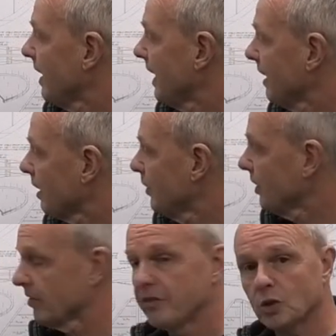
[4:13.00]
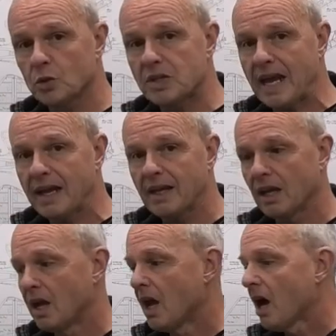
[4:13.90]
including a fuel tank,
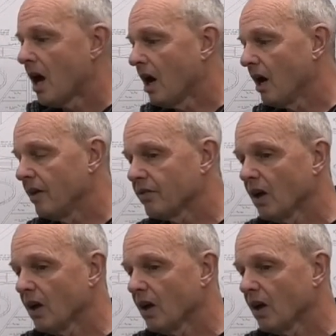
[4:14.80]
I've